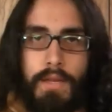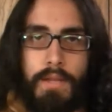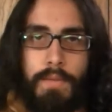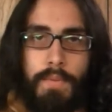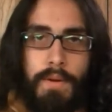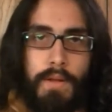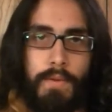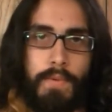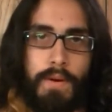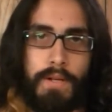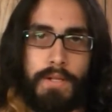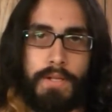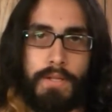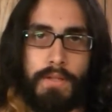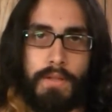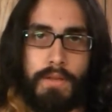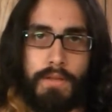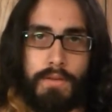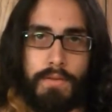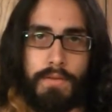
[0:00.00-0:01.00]
Anybody
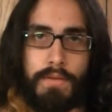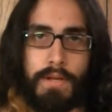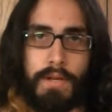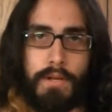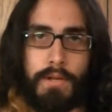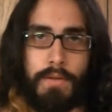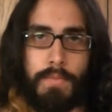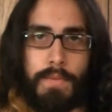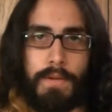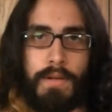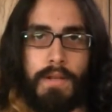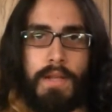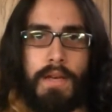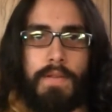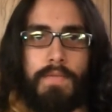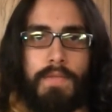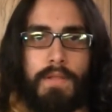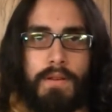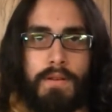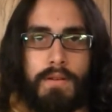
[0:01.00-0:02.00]
watching this who's actually been
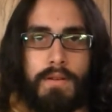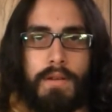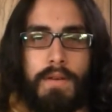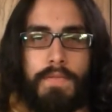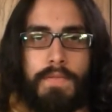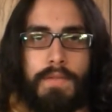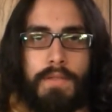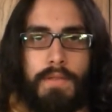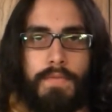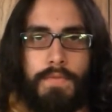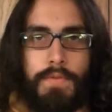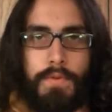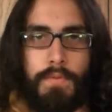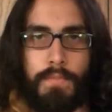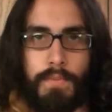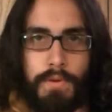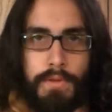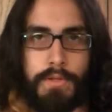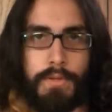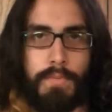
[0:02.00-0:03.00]
alive long enough to live through
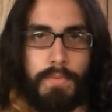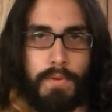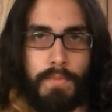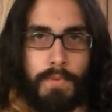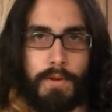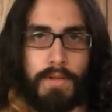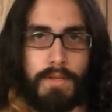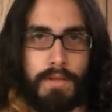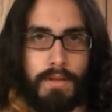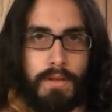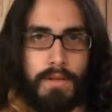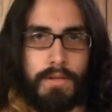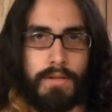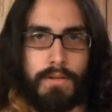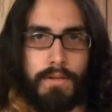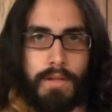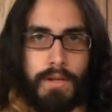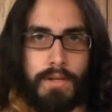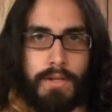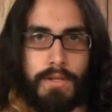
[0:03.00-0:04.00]
multiple
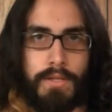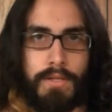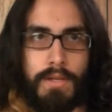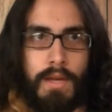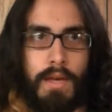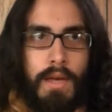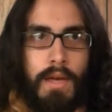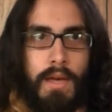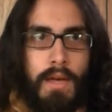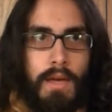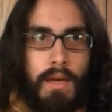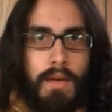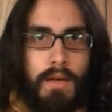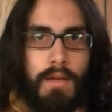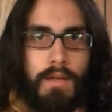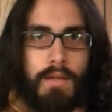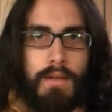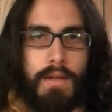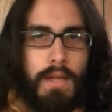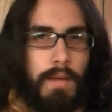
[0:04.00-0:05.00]
presidential elections,
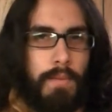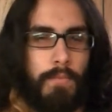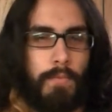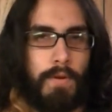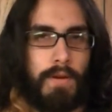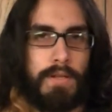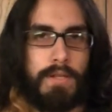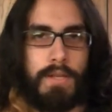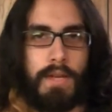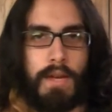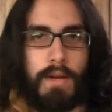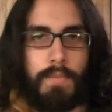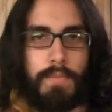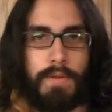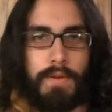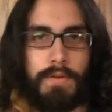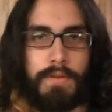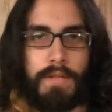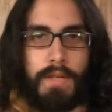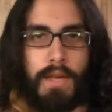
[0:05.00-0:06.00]
name one time where
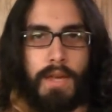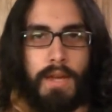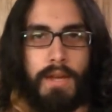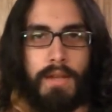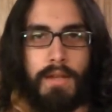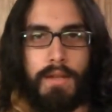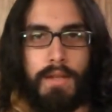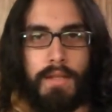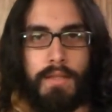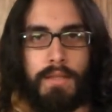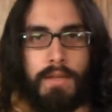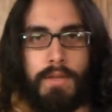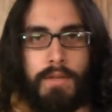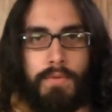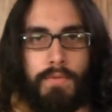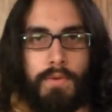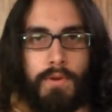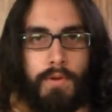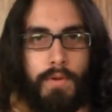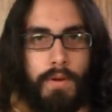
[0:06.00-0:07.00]
there was a candidate that
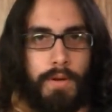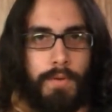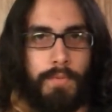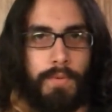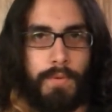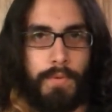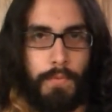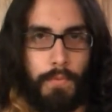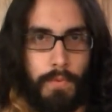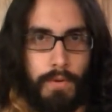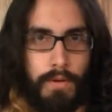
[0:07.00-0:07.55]
you agreed with